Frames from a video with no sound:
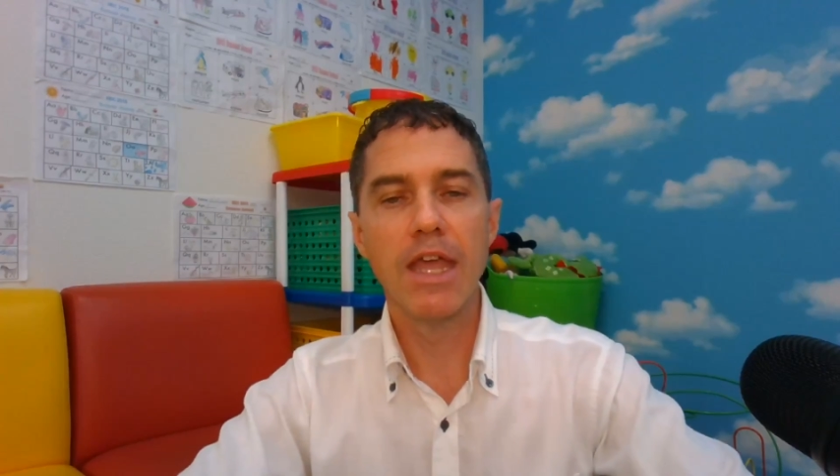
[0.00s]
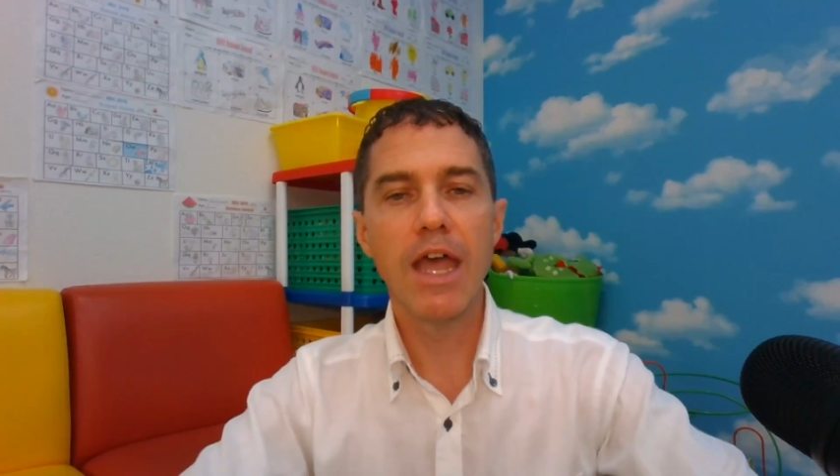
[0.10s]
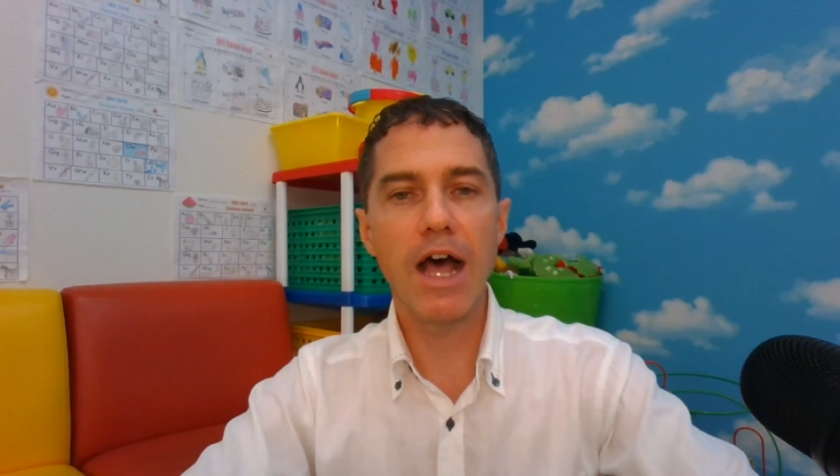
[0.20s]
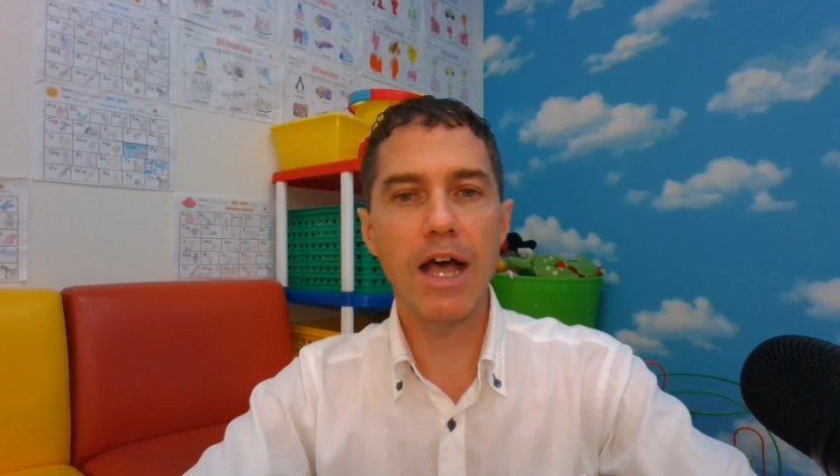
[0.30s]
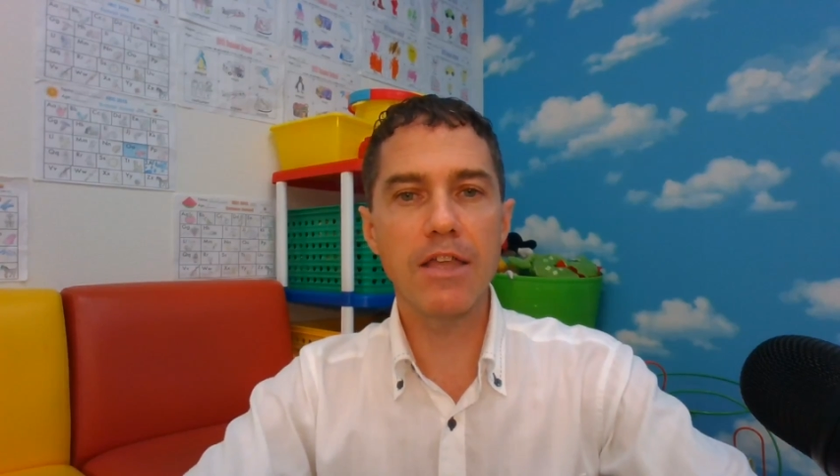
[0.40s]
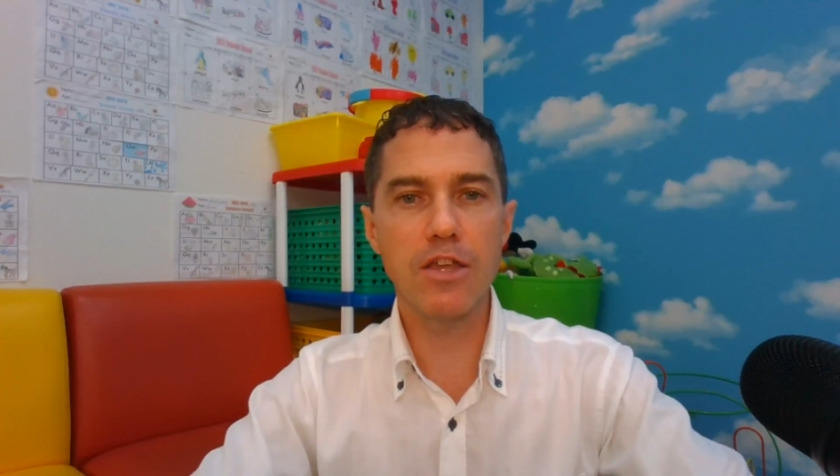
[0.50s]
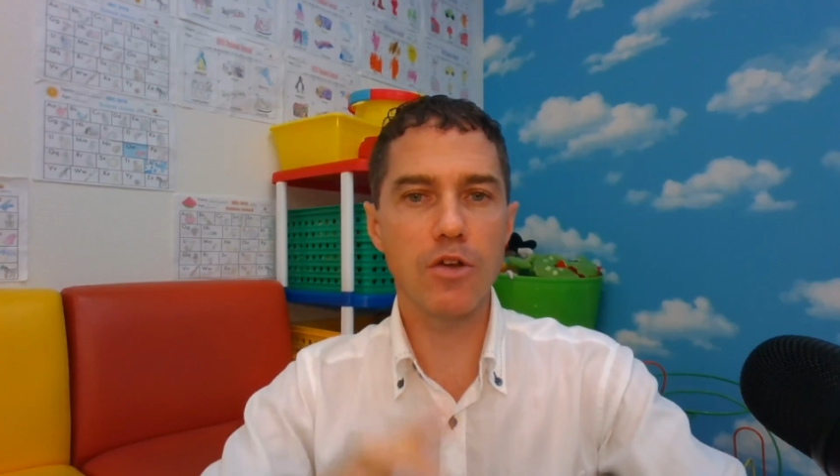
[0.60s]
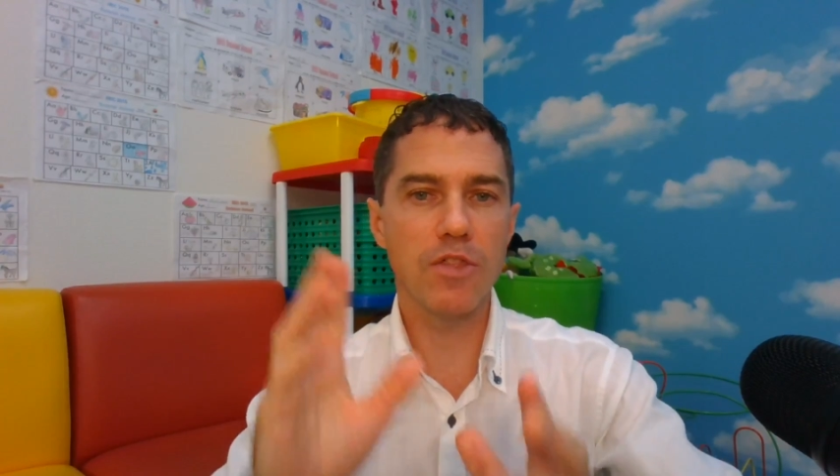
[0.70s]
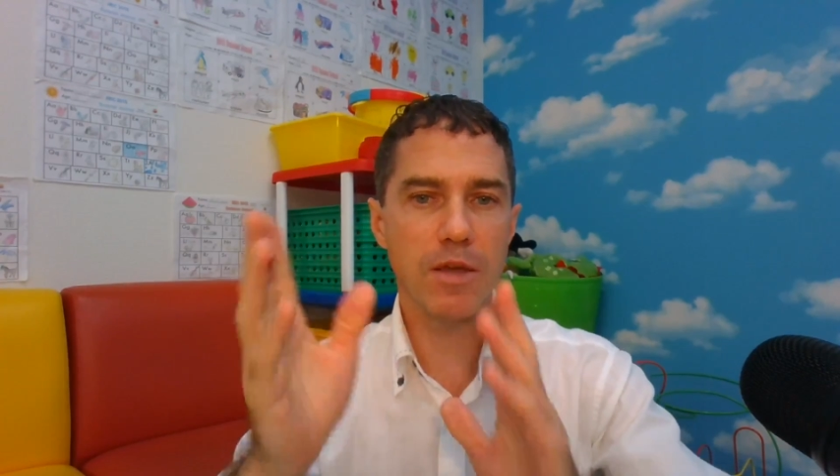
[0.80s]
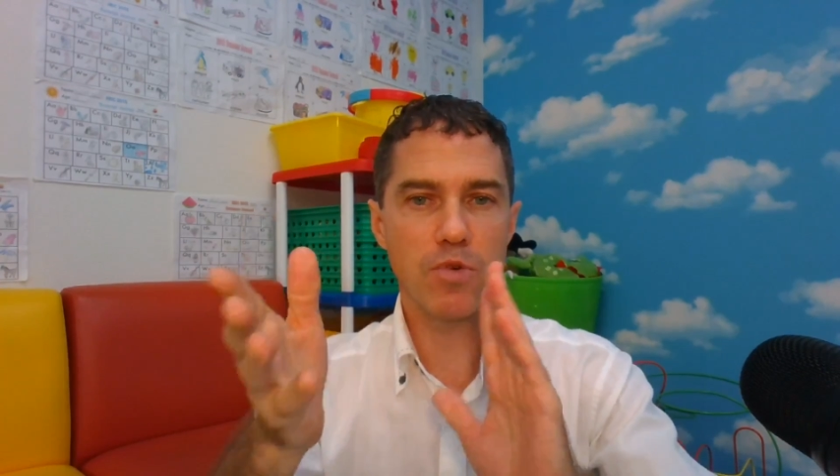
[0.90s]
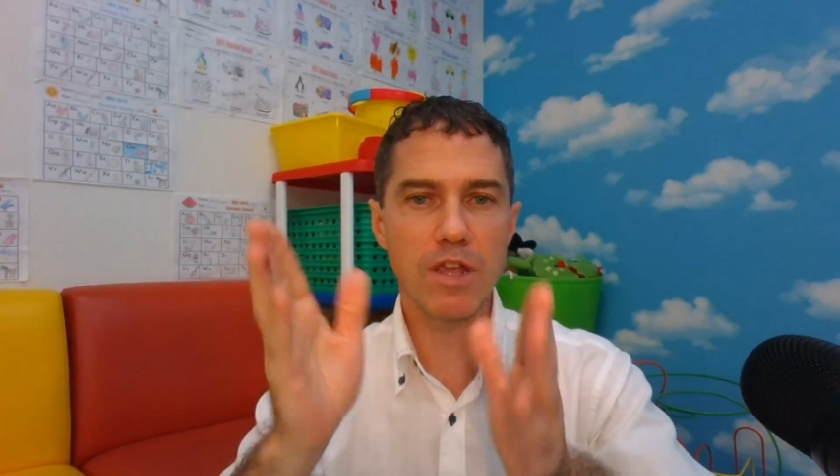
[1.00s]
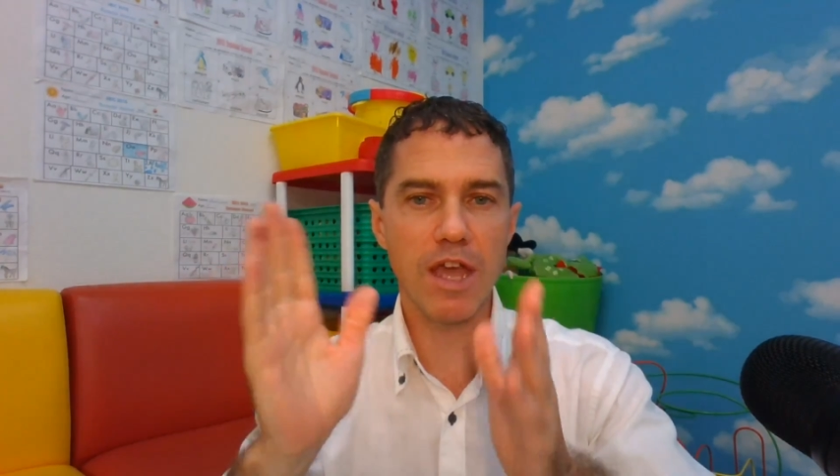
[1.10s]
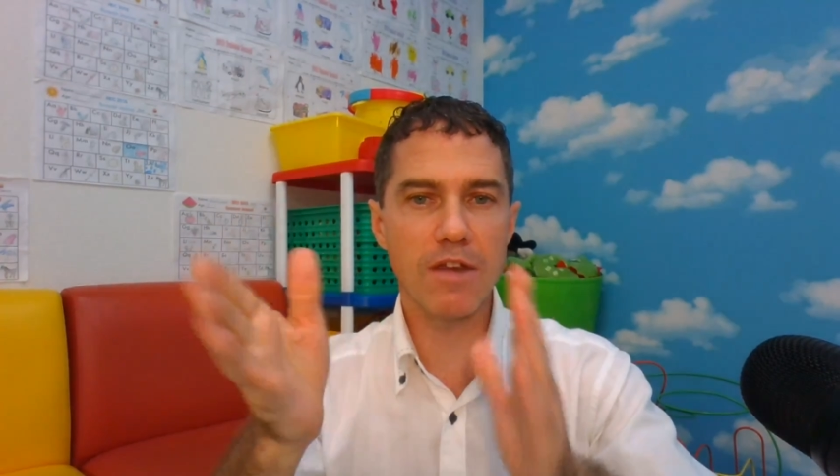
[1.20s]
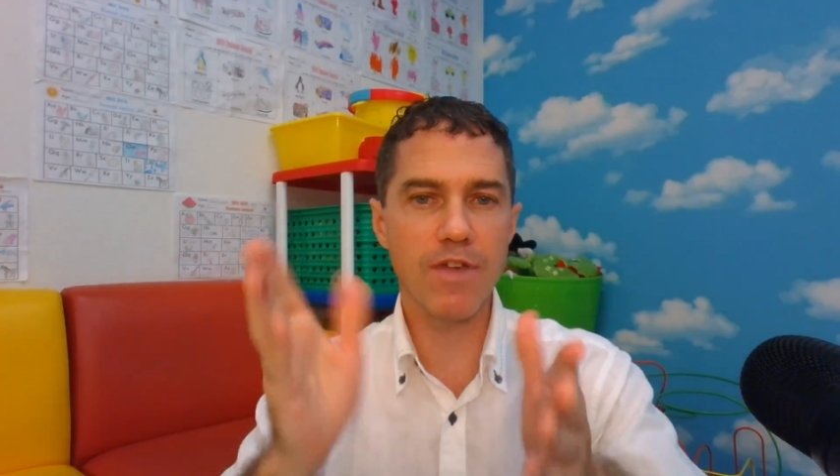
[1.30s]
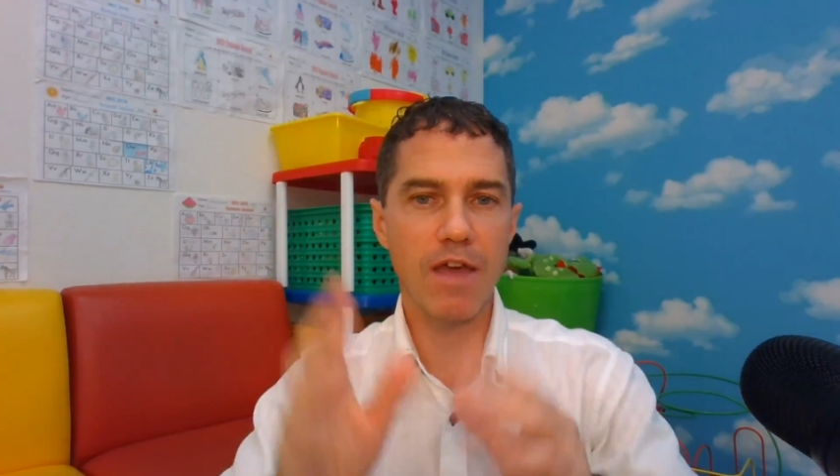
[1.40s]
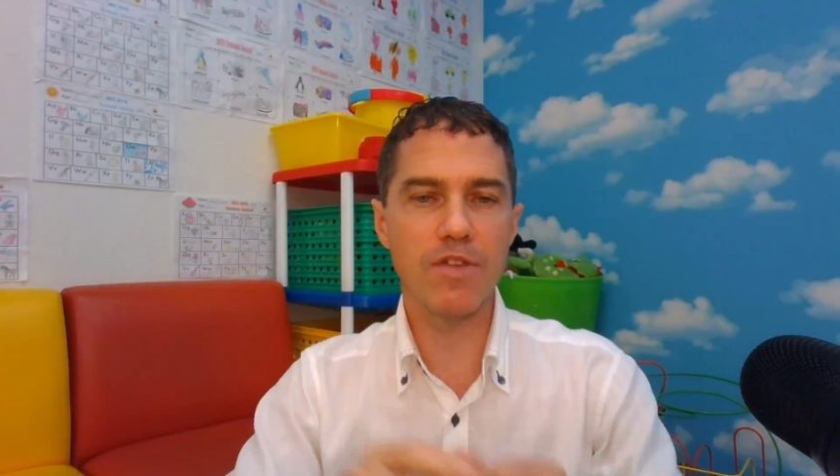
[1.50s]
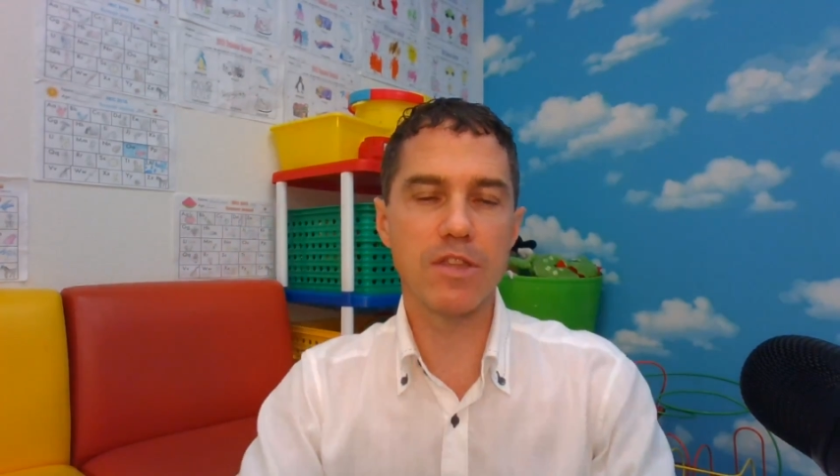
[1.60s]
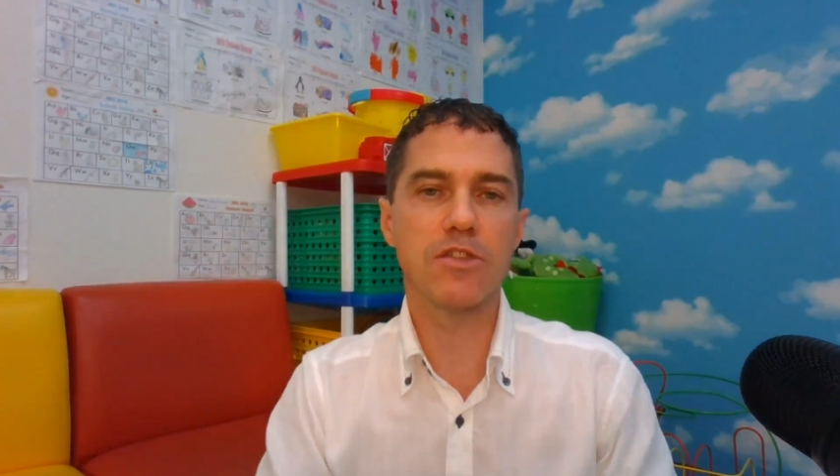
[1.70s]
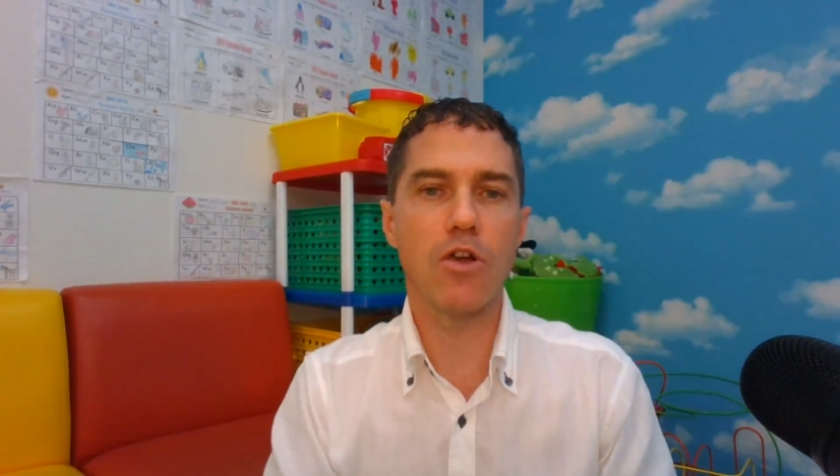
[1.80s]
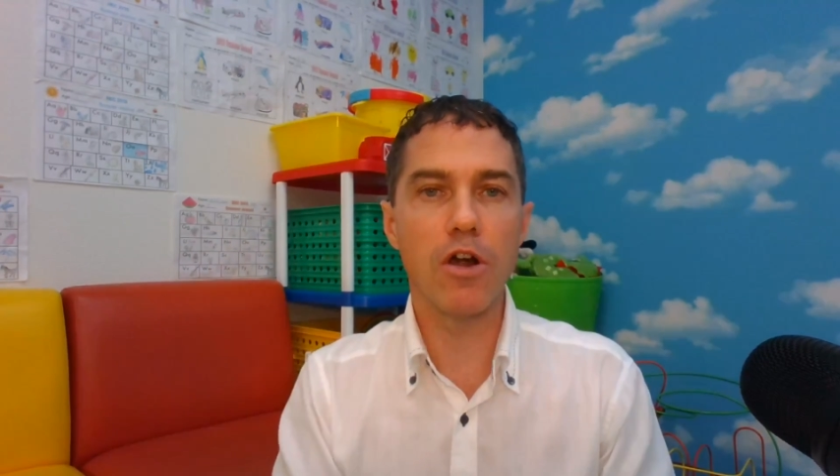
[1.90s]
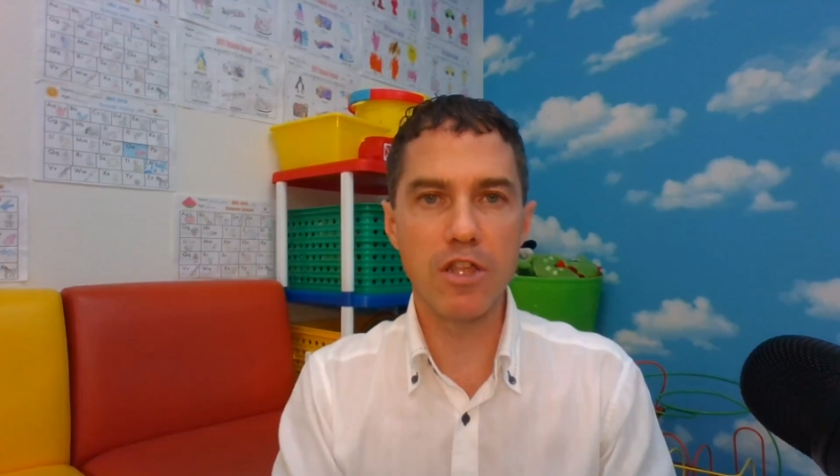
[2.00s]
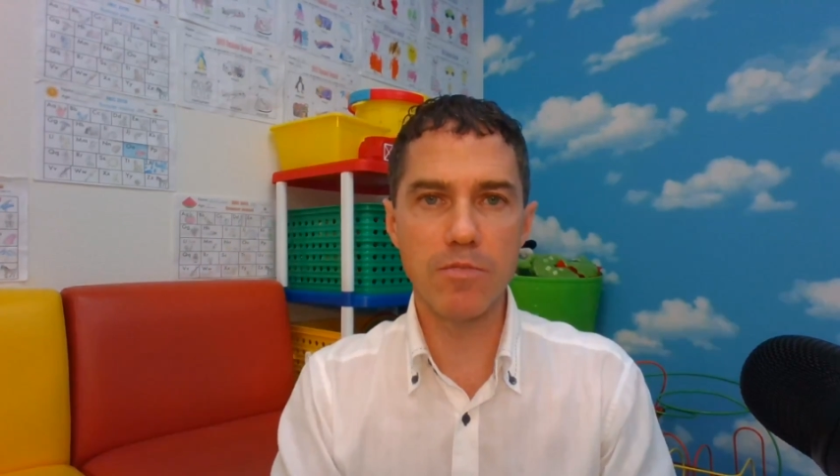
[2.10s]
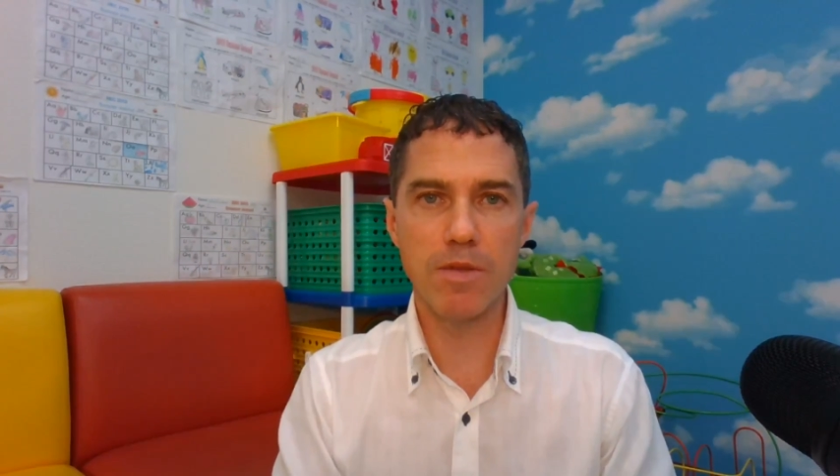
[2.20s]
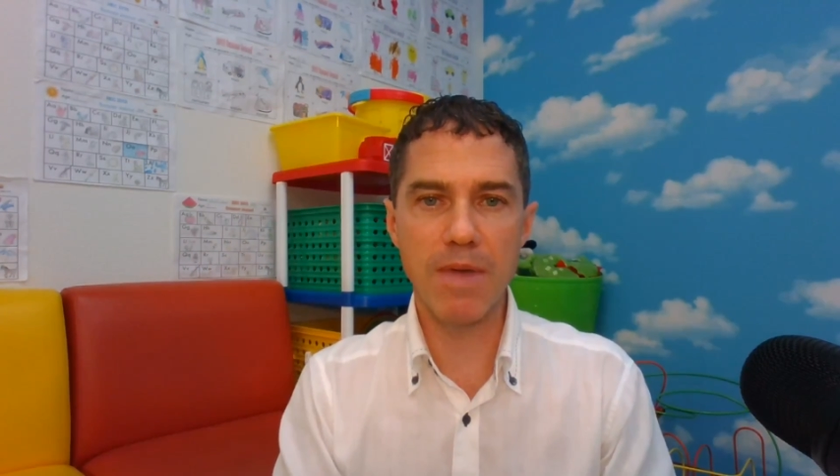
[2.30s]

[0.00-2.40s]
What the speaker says: And then we're kind of having this argument